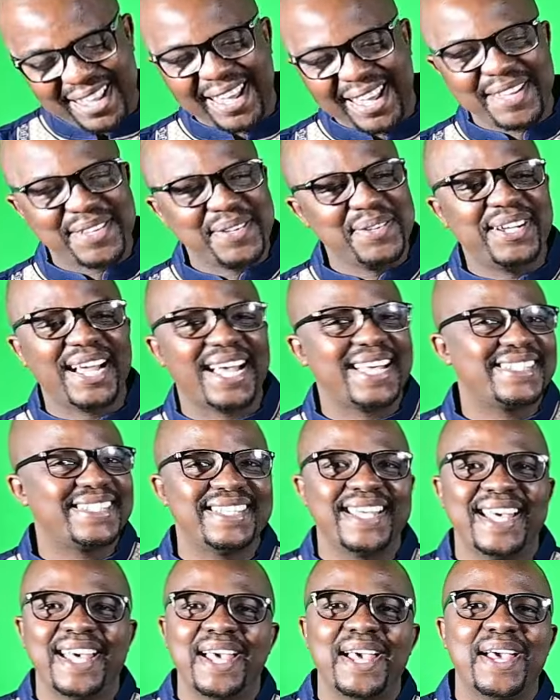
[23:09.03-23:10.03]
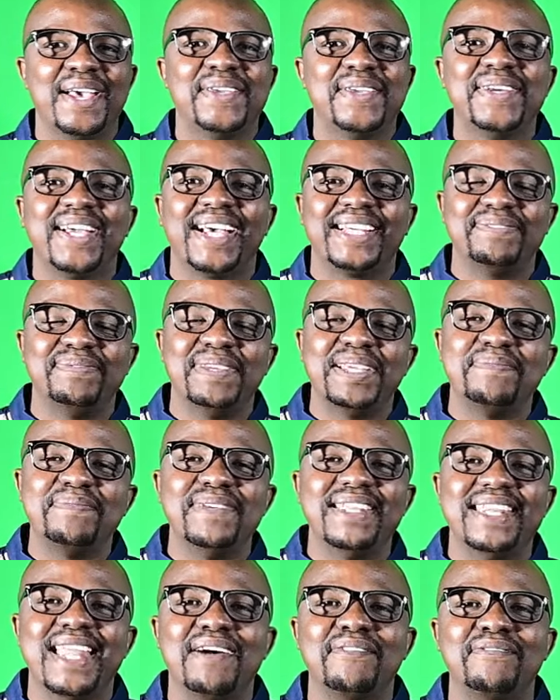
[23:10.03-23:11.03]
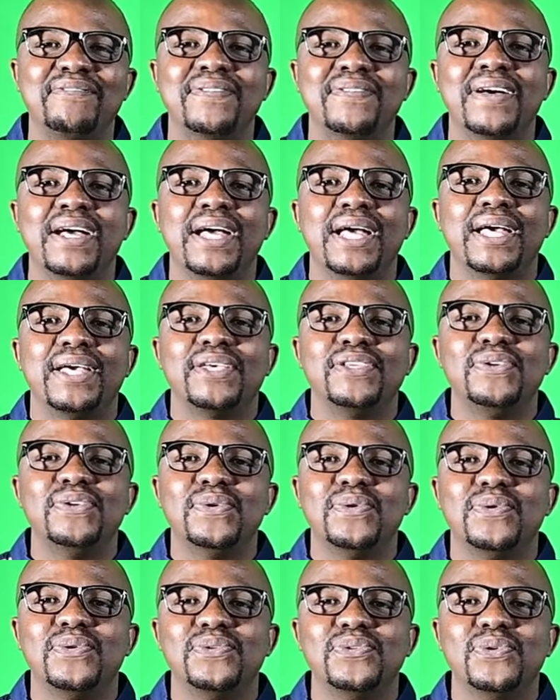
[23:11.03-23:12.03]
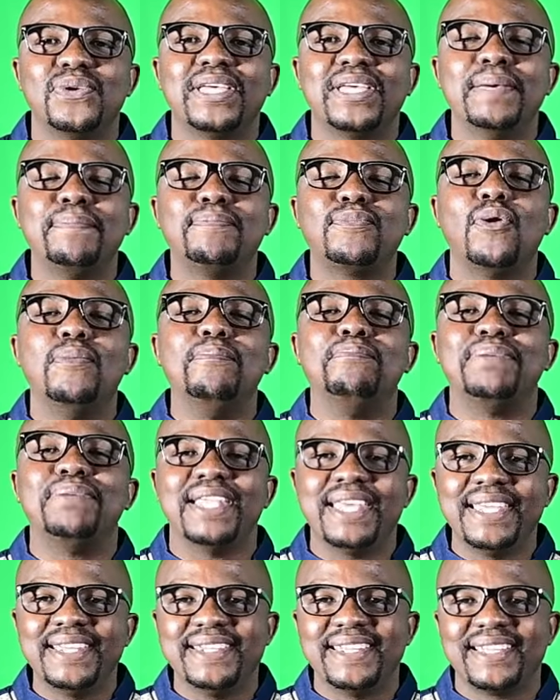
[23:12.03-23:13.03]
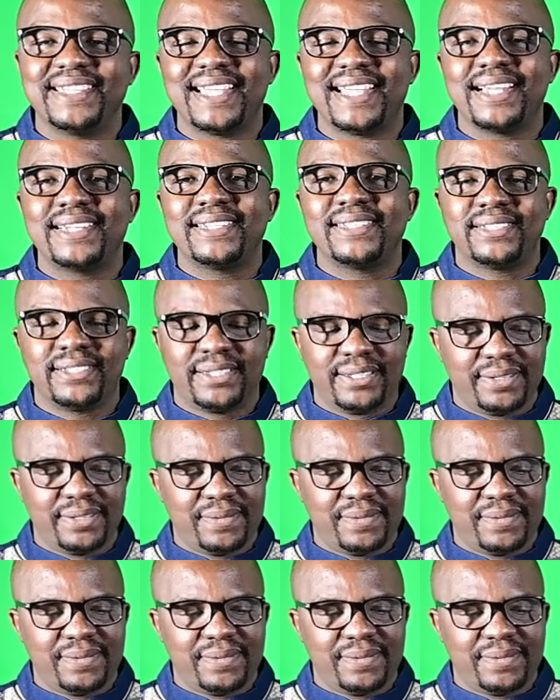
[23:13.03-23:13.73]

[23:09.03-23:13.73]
you guys make me laugh. You keep complaining that